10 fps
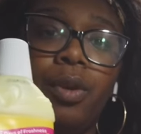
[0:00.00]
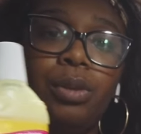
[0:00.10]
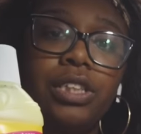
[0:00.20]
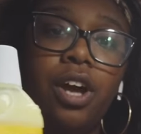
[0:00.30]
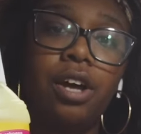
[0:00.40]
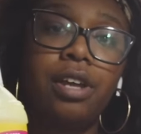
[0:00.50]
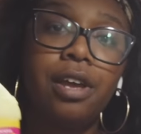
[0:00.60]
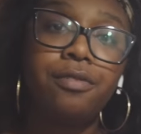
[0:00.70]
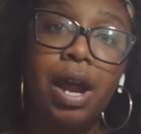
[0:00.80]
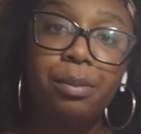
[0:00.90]
what's it called?
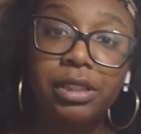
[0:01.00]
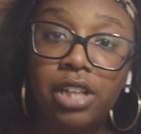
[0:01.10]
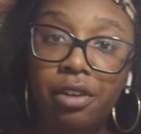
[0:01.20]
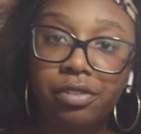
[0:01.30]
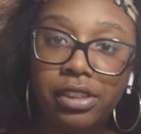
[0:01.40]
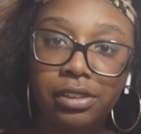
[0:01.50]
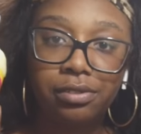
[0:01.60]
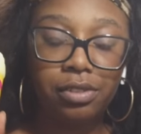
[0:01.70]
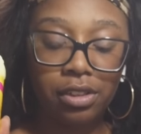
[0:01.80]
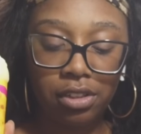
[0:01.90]
Fabric softener
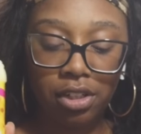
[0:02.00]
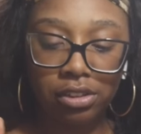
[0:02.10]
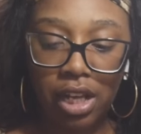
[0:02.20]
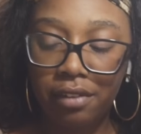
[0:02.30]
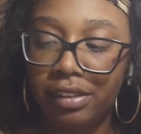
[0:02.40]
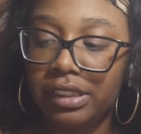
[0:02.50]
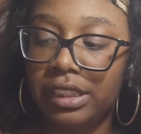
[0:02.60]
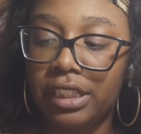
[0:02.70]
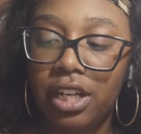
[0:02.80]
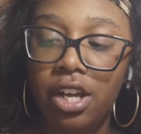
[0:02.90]
for the clothes,
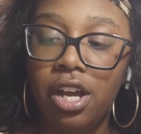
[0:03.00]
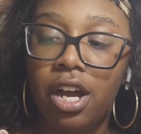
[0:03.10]
obviously.